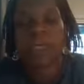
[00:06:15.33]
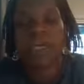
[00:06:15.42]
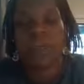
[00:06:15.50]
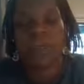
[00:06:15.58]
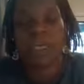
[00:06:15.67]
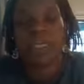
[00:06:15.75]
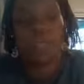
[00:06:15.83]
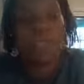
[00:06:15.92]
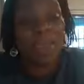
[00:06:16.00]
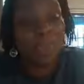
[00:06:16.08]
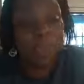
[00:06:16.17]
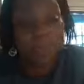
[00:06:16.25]
Amen. It
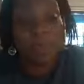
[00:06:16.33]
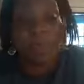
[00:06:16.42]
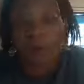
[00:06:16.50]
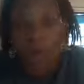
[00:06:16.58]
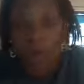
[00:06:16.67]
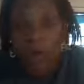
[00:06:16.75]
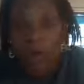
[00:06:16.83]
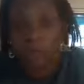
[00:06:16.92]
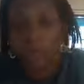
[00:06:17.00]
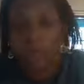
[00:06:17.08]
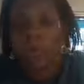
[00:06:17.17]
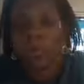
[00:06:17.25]
may be before,
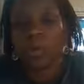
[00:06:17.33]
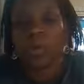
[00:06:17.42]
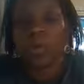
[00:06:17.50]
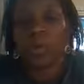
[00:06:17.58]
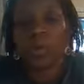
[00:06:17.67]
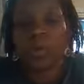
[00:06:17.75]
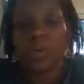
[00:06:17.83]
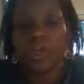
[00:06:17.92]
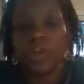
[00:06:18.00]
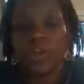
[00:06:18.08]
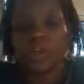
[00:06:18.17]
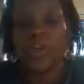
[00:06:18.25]
you know, we're working on
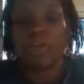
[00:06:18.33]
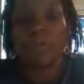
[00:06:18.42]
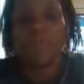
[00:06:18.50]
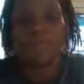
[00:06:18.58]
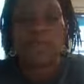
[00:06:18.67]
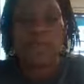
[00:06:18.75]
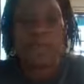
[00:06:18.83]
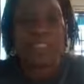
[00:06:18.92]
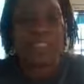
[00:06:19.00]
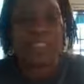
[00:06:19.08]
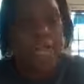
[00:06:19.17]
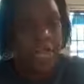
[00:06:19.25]
it. There's going to be four
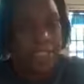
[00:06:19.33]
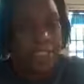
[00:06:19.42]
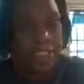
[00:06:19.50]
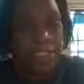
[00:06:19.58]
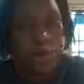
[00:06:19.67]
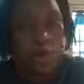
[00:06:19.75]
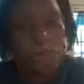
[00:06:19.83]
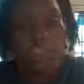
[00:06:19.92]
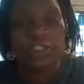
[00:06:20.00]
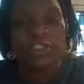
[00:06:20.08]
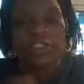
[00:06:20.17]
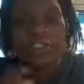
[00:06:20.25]
sets. So
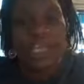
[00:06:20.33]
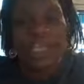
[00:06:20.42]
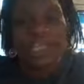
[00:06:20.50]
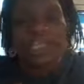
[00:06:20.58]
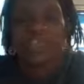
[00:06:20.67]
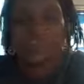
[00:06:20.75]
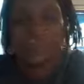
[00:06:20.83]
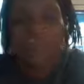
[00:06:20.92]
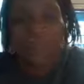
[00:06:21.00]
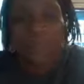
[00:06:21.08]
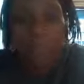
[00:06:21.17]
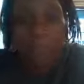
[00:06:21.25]
each set is
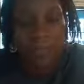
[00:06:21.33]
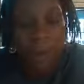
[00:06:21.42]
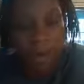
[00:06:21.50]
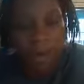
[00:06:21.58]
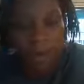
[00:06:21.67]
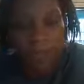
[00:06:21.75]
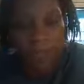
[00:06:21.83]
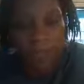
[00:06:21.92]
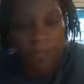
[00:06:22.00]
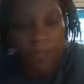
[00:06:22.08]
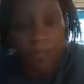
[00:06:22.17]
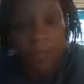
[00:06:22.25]
25 cards
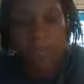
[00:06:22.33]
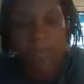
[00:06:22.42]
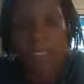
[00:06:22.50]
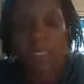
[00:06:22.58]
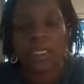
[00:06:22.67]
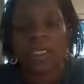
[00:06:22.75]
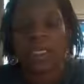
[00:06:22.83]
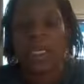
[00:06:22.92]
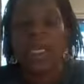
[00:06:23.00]
Amen.